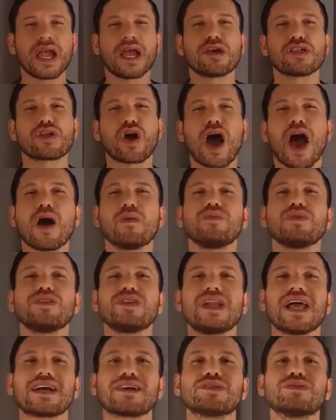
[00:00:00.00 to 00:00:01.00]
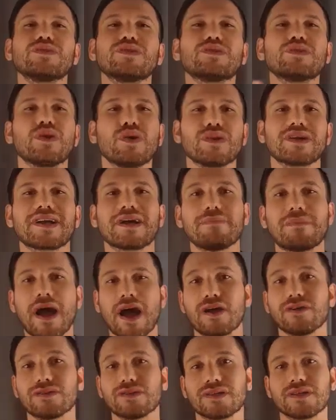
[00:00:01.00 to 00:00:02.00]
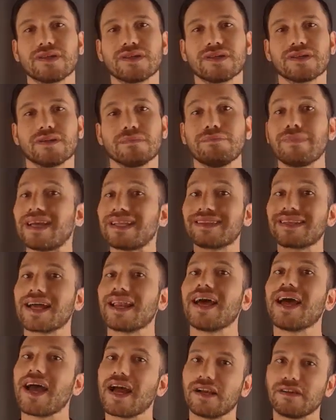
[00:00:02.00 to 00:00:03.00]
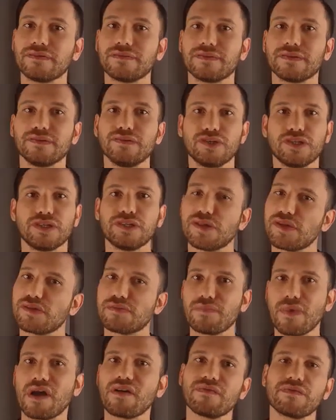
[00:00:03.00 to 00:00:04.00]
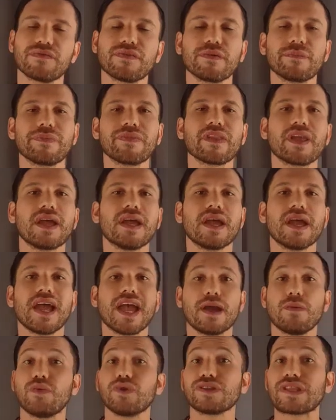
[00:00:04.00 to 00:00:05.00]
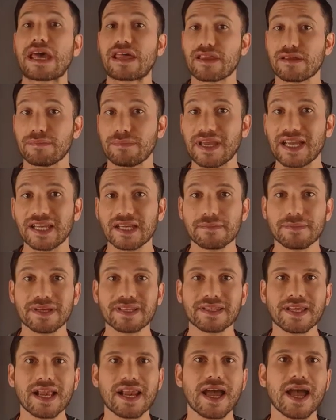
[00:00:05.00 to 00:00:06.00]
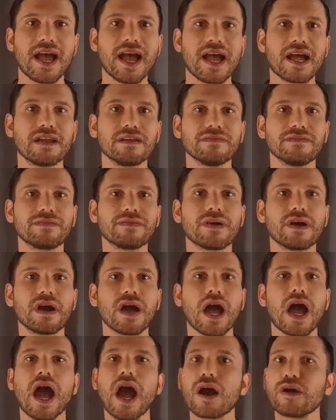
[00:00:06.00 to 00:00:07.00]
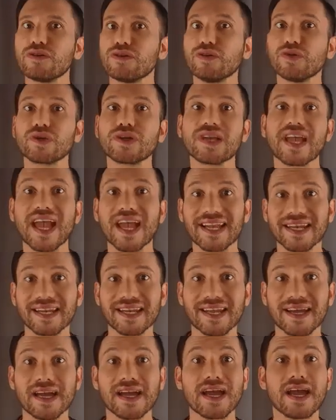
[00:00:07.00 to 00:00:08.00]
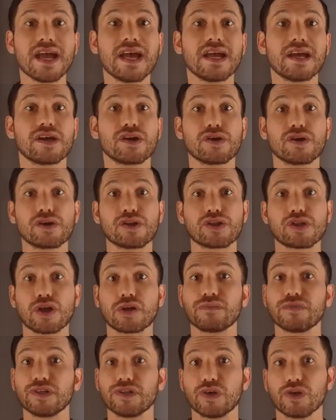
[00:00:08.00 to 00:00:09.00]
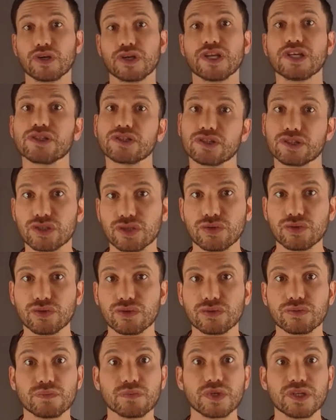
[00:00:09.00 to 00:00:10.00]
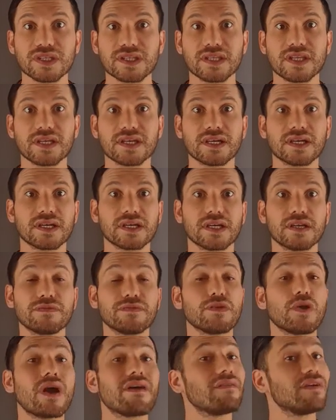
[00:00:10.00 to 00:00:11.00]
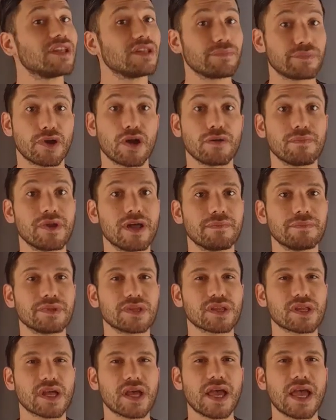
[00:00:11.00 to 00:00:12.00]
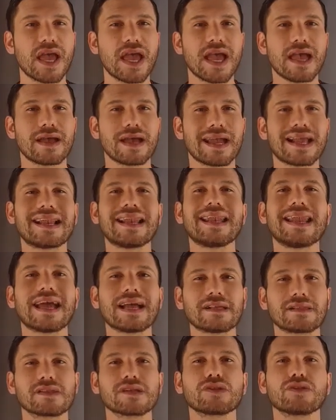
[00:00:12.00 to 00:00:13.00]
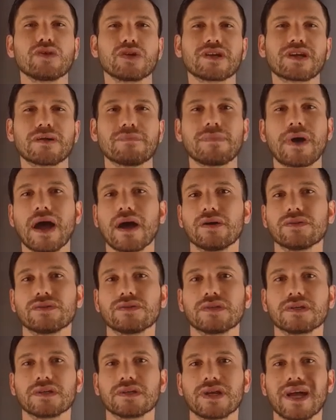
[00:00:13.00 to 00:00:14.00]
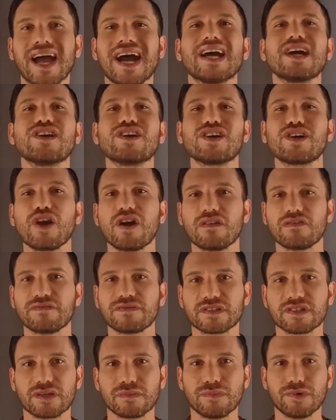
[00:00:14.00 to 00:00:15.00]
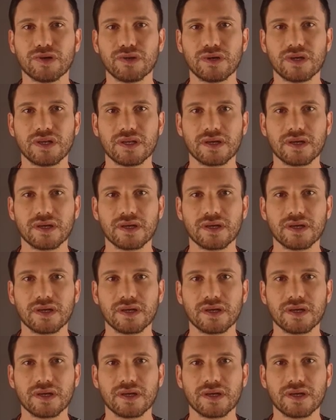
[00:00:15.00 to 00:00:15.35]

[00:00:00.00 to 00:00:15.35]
So I would like to talk about mental health during this month. And what does it mean mental health? How you can solve your issue with if you have any problems. And let's talk about uncomfortable